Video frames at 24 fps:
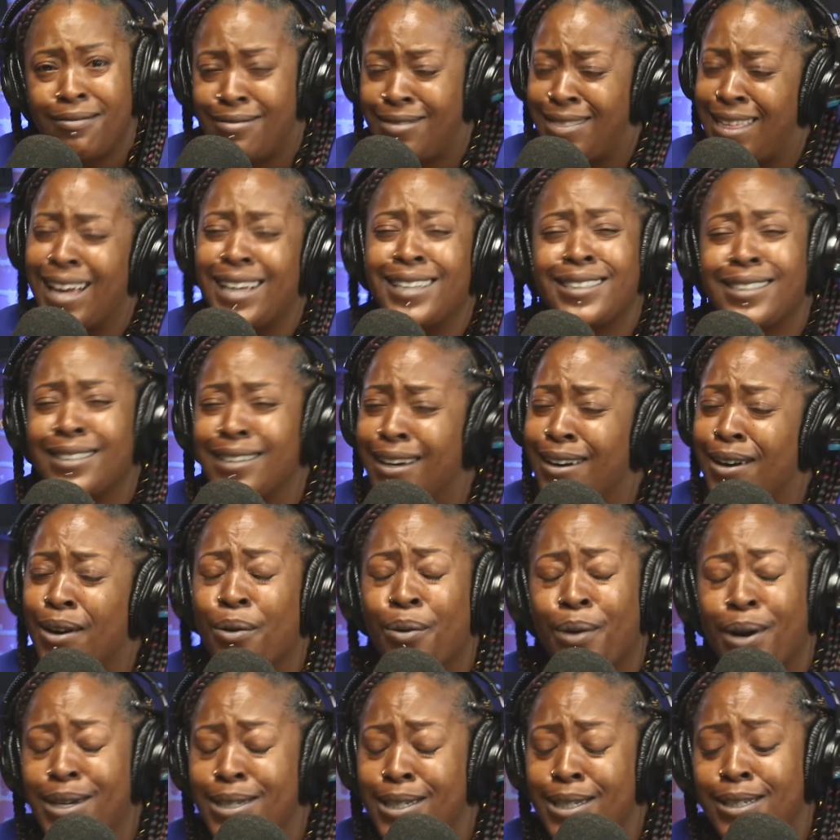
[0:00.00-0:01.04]
that's a
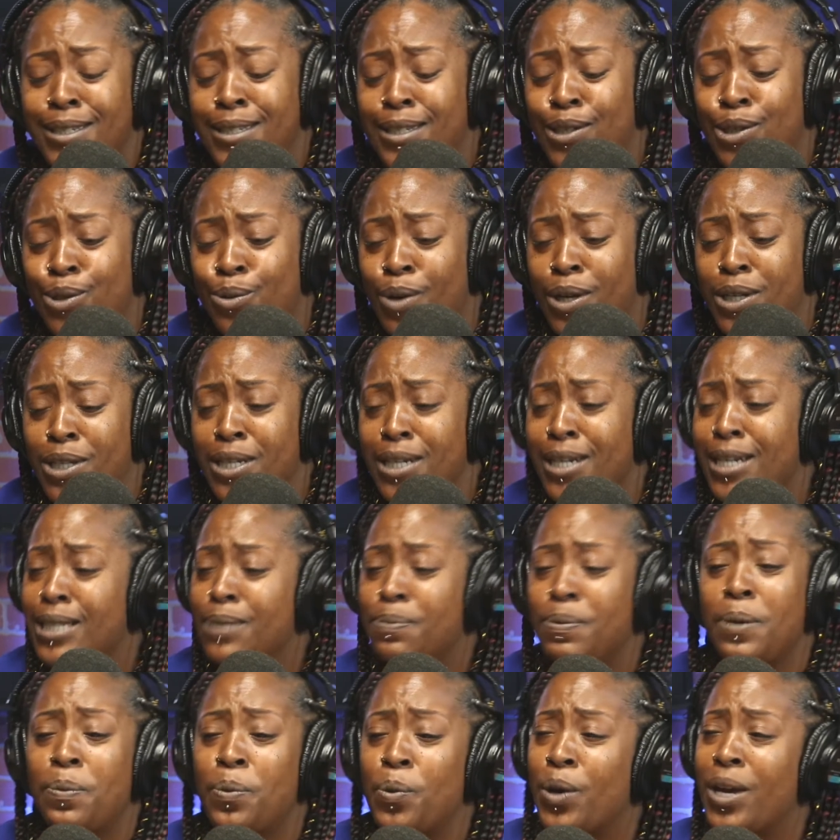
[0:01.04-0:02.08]
crazy situation because
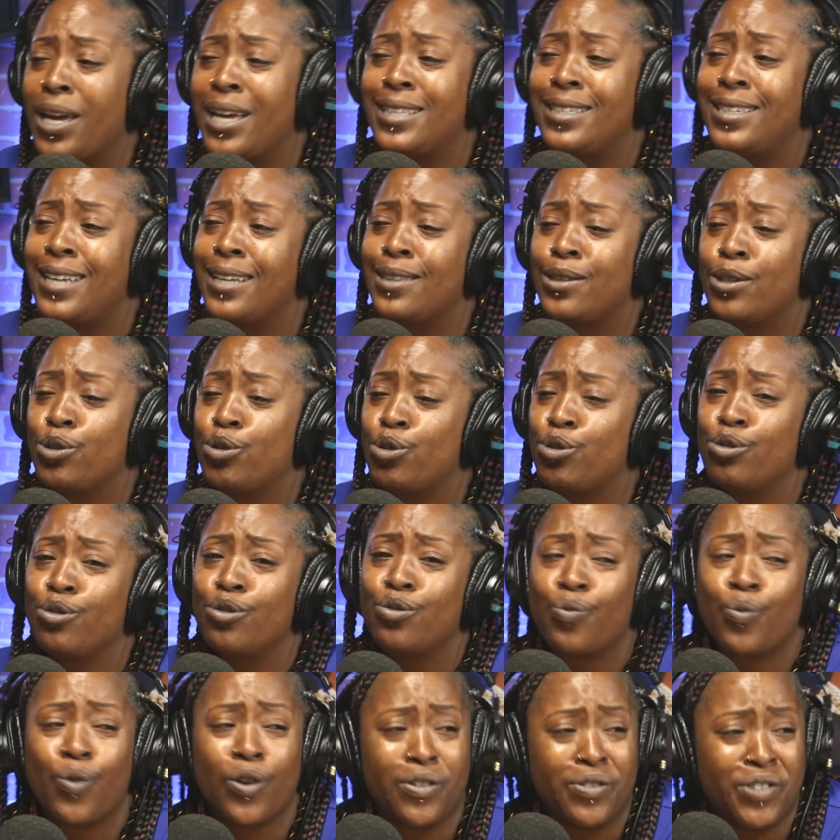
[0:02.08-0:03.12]
people can't take the
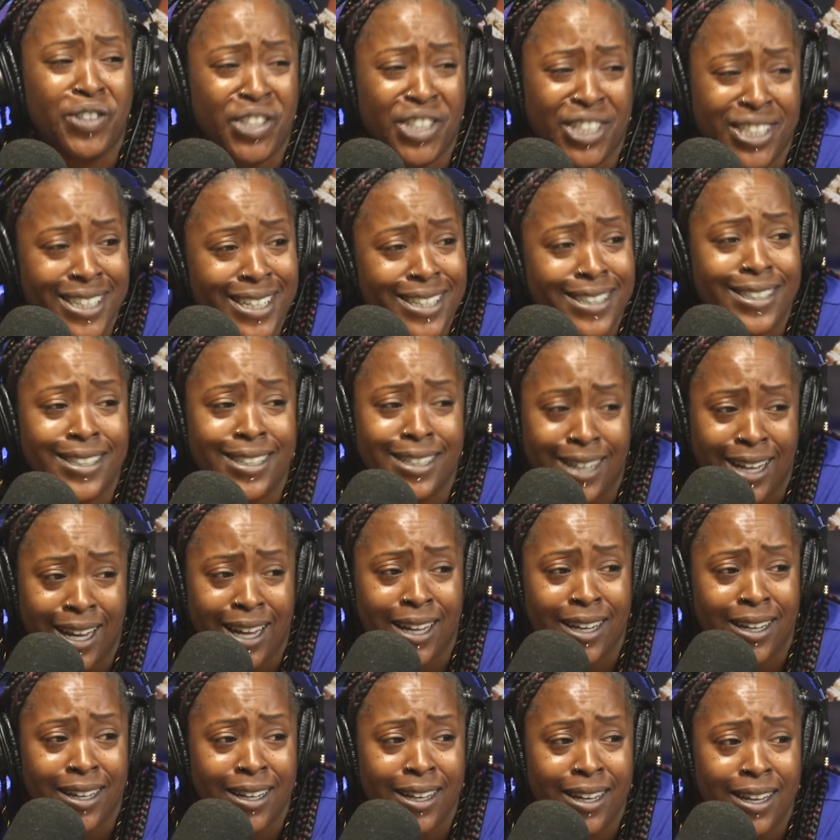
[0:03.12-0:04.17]
truth for shit
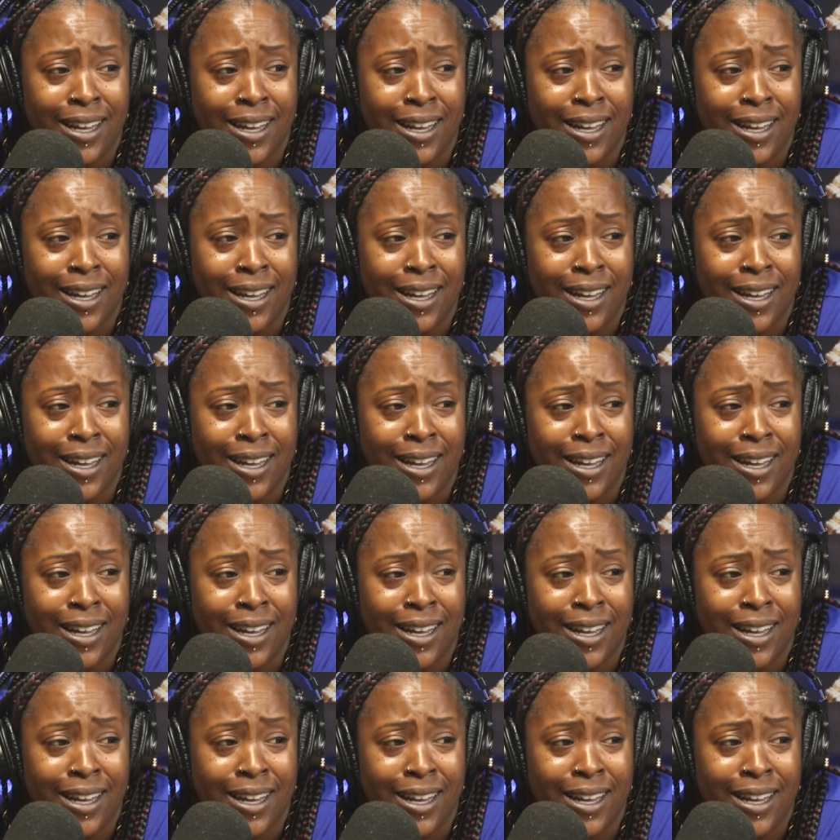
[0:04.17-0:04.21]
today.